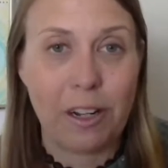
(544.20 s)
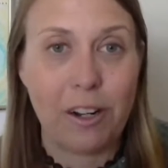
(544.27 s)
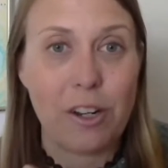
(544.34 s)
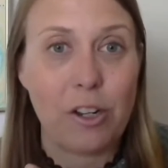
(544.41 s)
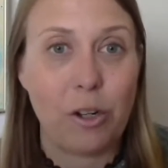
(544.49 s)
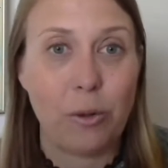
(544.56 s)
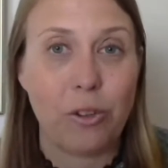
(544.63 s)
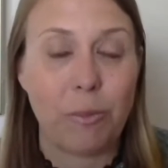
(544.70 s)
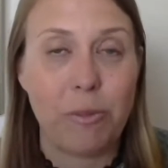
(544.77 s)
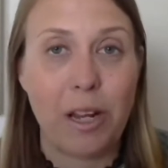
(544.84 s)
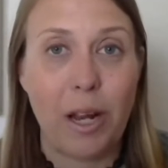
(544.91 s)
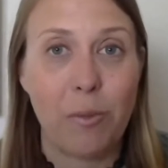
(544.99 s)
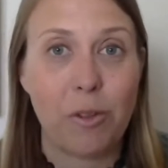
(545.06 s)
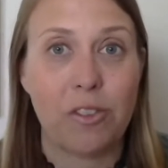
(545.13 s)
there,
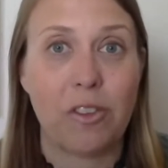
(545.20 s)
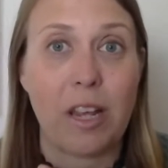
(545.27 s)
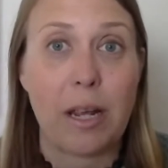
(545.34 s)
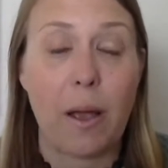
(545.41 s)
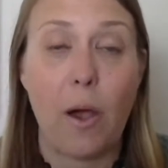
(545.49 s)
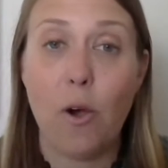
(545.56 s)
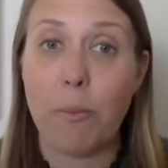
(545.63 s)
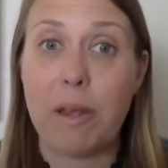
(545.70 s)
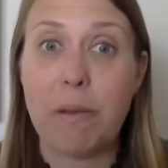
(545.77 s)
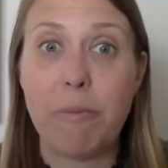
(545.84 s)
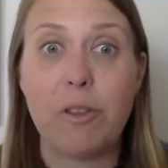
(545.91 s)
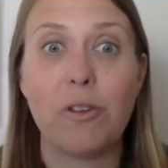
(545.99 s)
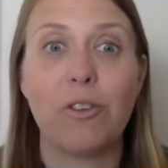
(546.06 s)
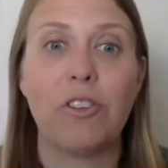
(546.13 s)
sometimes it's like, oh,
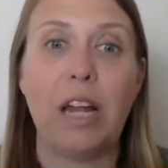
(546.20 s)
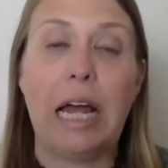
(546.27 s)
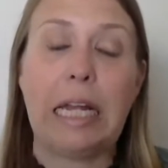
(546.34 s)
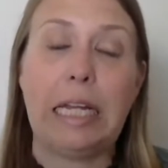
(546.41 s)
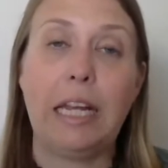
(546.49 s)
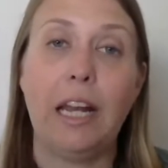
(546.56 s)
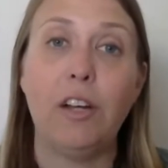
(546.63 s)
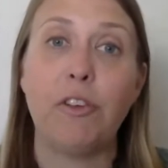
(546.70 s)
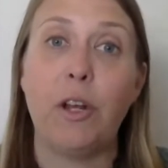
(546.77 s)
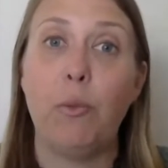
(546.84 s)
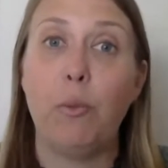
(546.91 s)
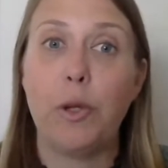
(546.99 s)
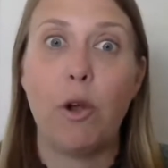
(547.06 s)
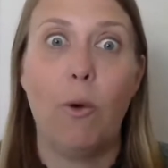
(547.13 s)
maybe there's not enough,
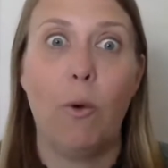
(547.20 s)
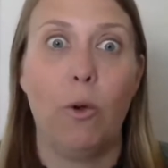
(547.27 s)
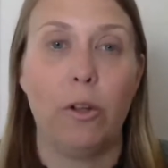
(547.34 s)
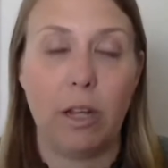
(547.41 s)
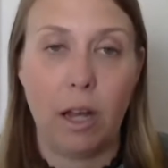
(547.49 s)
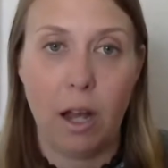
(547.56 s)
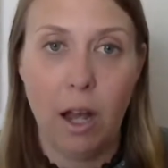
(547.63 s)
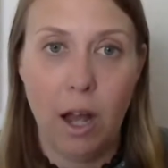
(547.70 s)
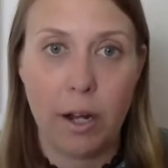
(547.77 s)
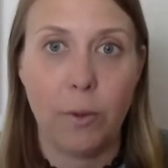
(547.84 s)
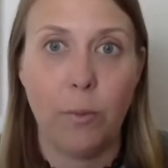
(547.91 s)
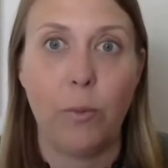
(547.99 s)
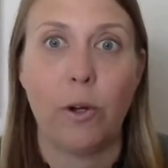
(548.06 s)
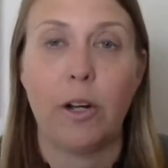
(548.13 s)
and we hold
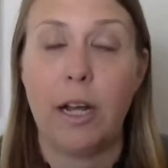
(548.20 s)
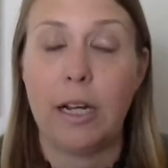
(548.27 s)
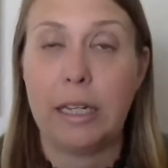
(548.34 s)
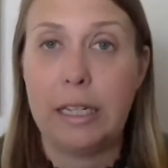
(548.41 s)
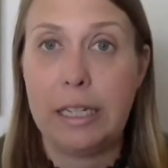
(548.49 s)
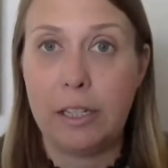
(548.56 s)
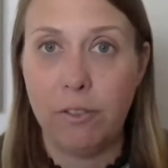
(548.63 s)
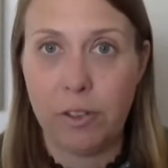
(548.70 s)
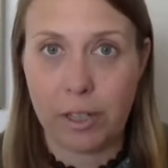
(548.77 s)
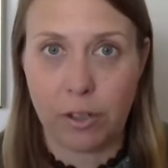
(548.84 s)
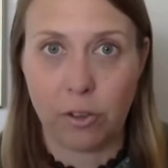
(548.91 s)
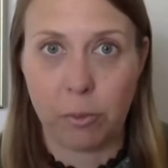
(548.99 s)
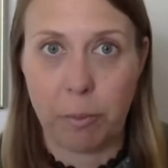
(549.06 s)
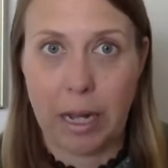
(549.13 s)
on and we're not
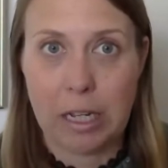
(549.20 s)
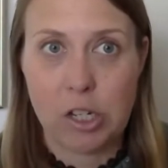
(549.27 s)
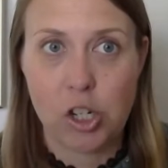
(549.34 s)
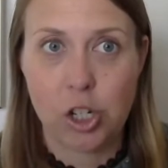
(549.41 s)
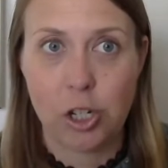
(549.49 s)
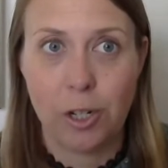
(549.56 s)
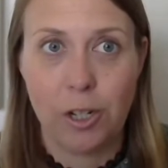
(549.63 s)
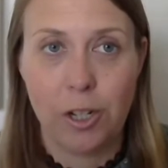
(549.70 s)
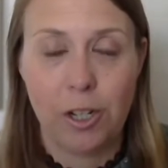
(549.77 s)
giving as much.